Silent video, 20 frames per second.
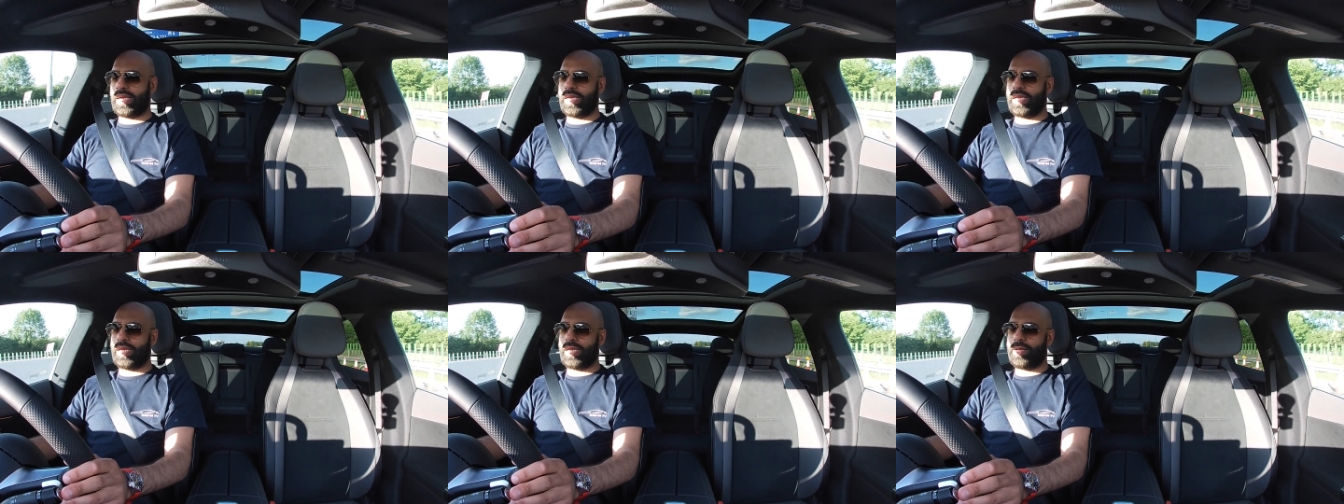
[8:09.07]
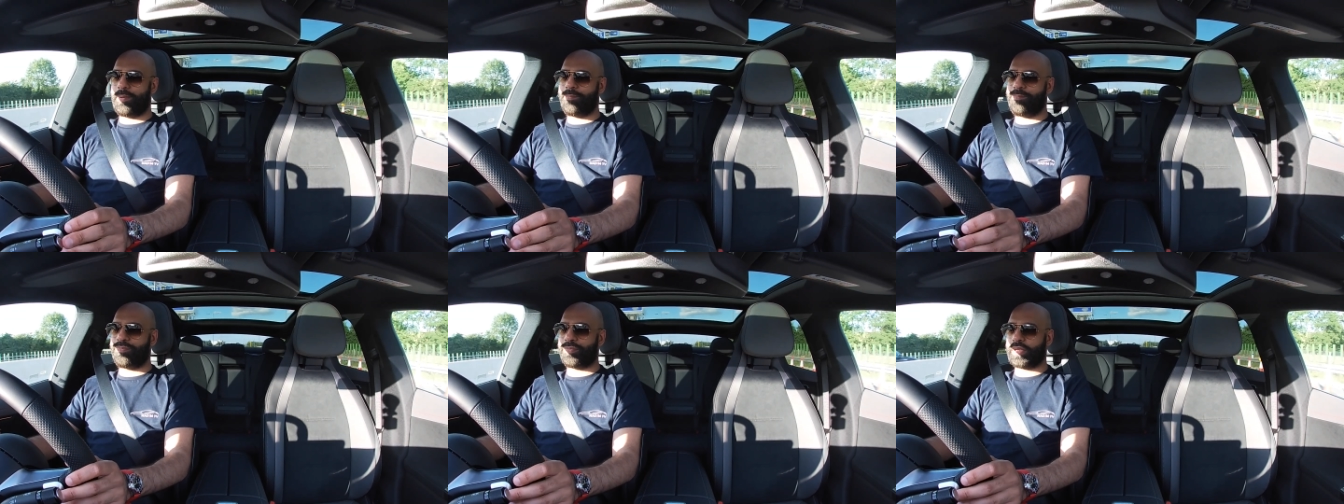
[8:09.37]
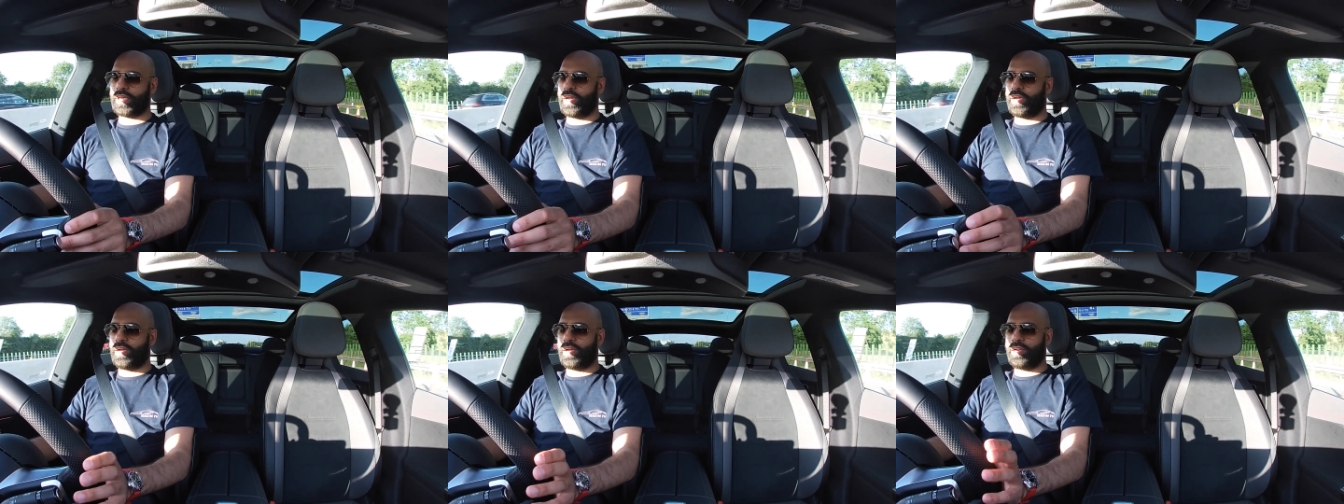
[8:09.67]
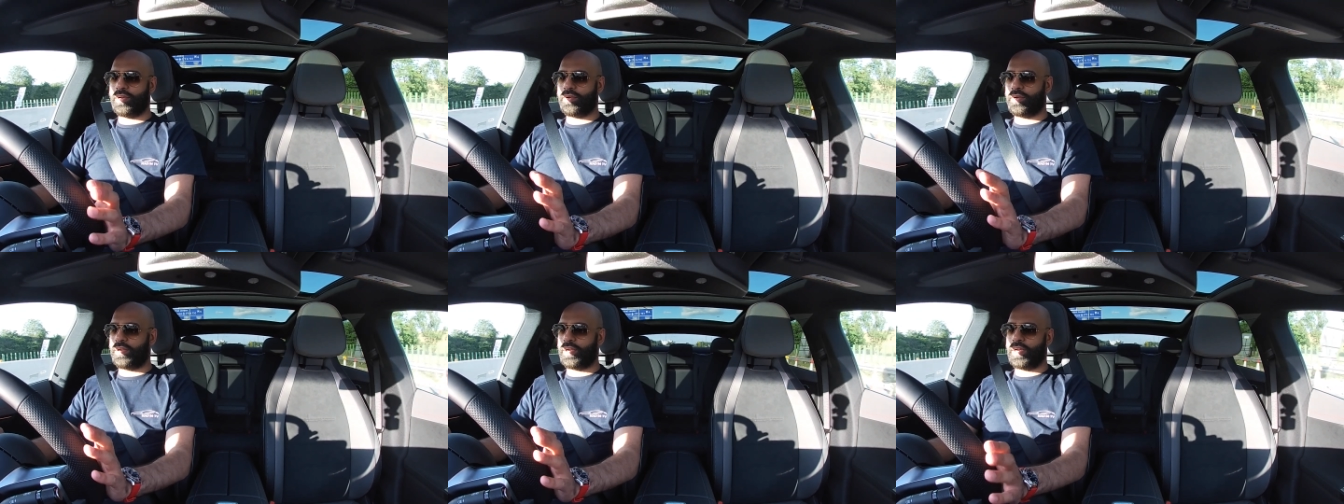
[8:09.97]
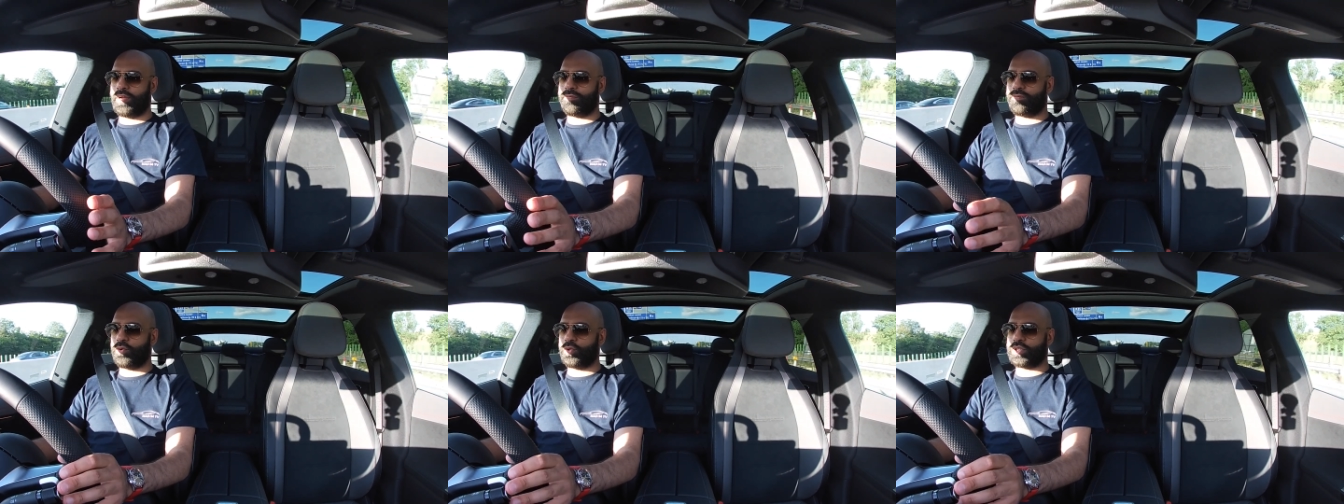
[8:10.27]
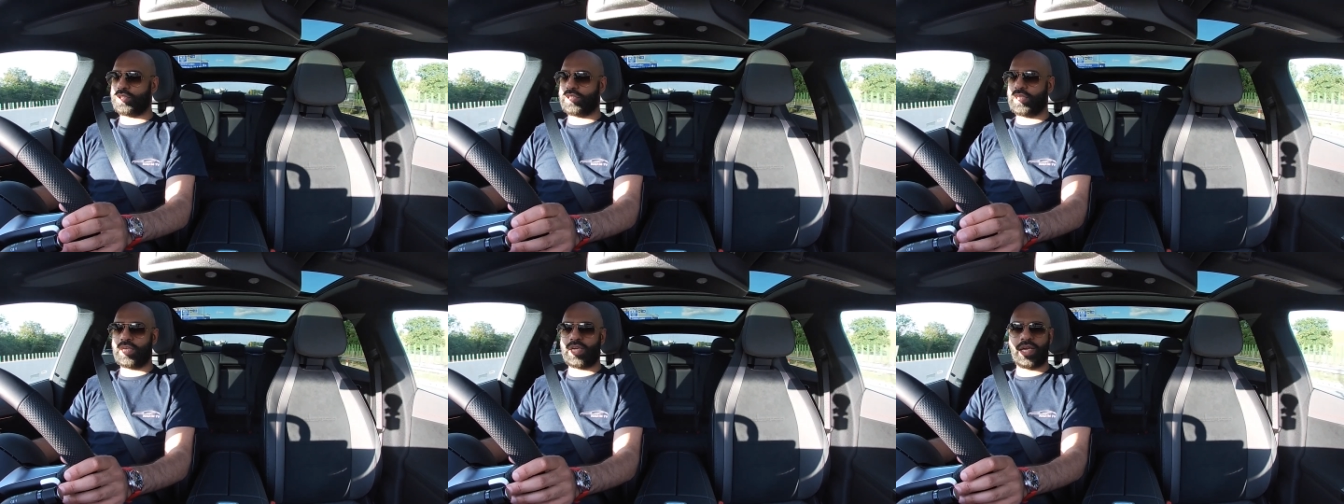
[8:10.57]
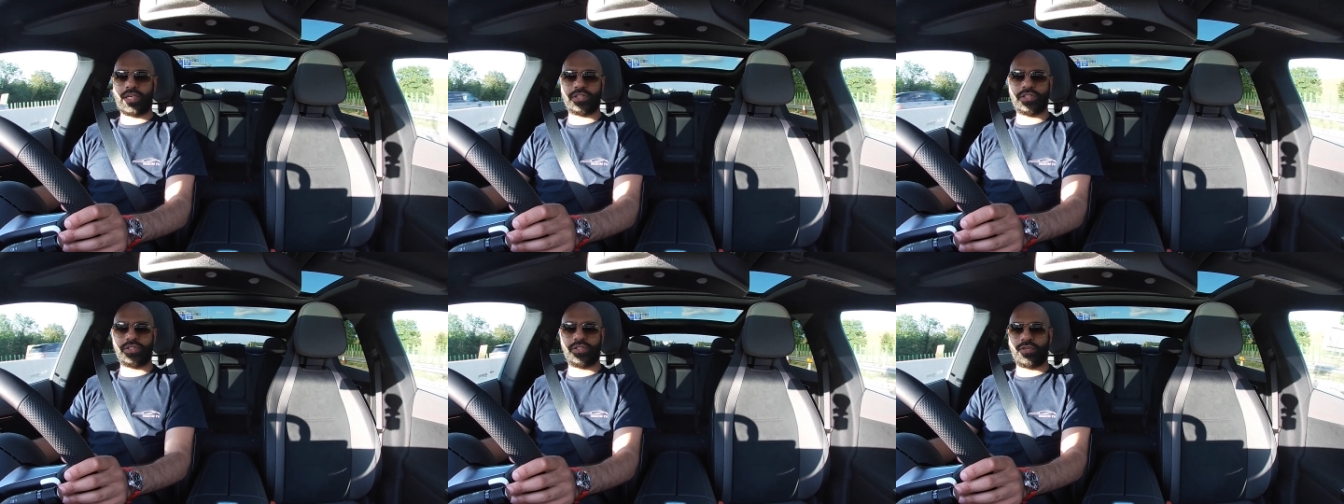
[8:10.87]
I unfortunately didn't
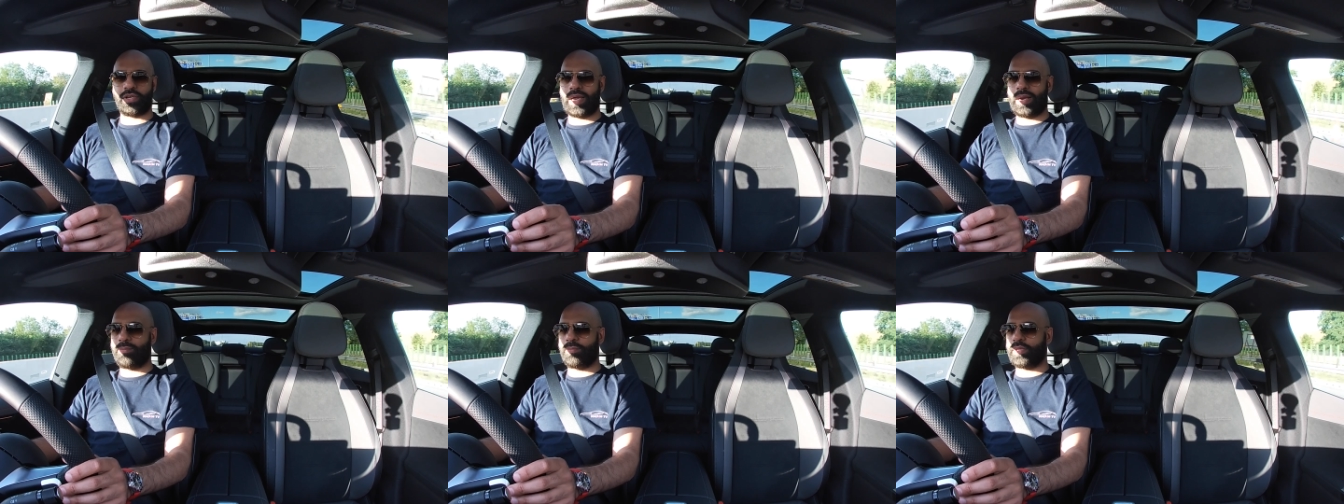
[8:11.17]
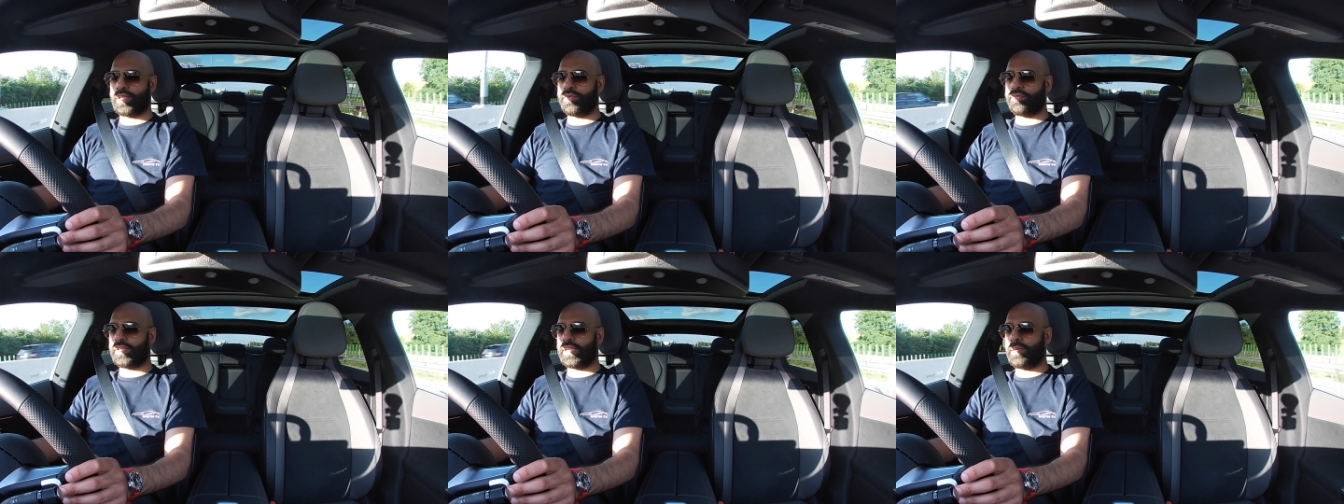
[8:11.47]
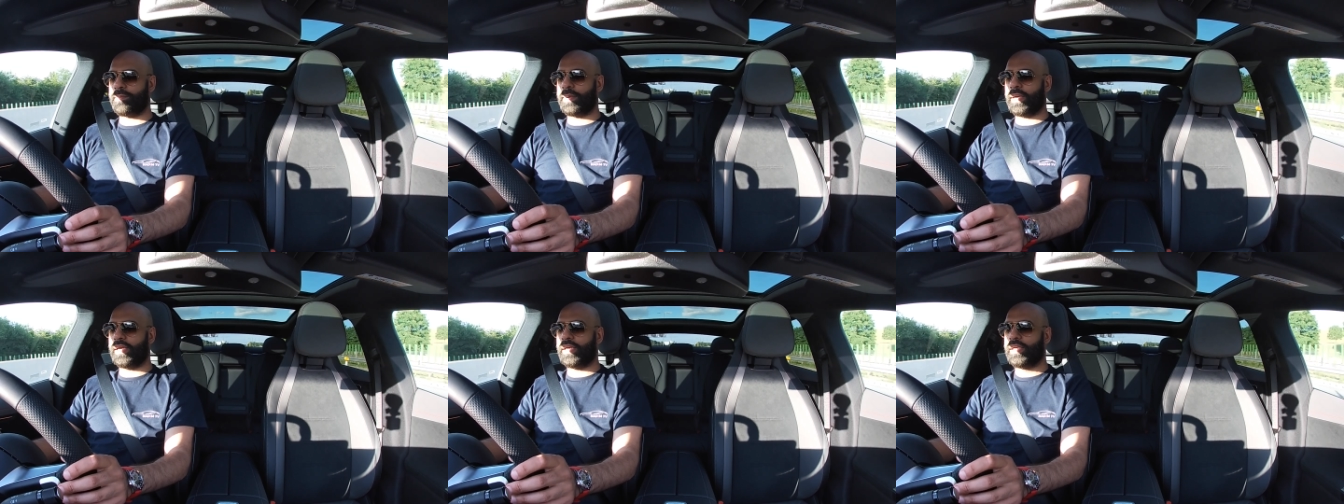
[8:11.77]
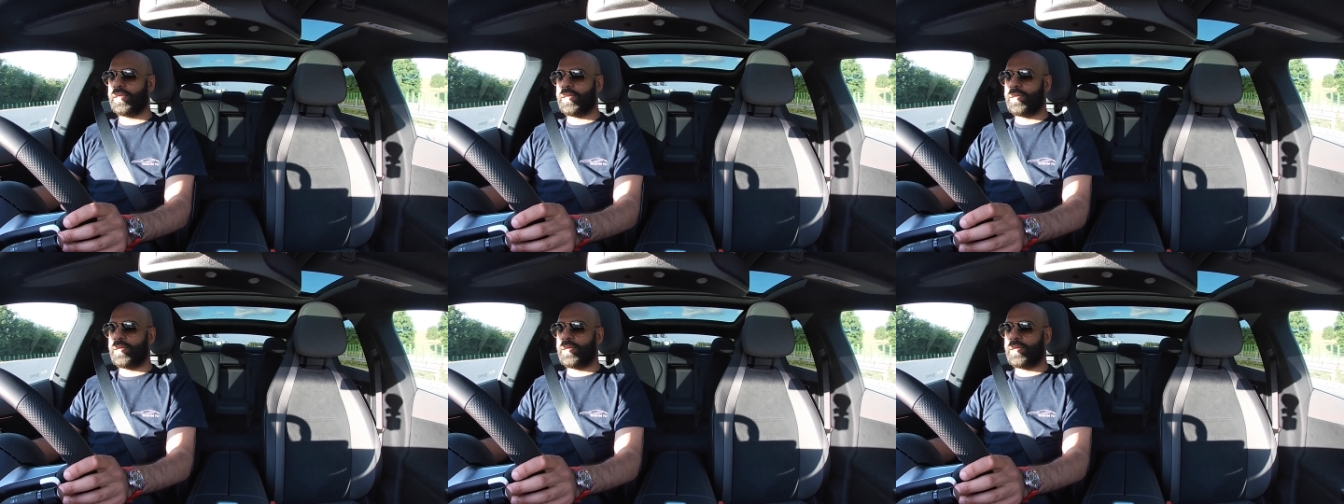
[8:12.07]
catch this on camera the other day, but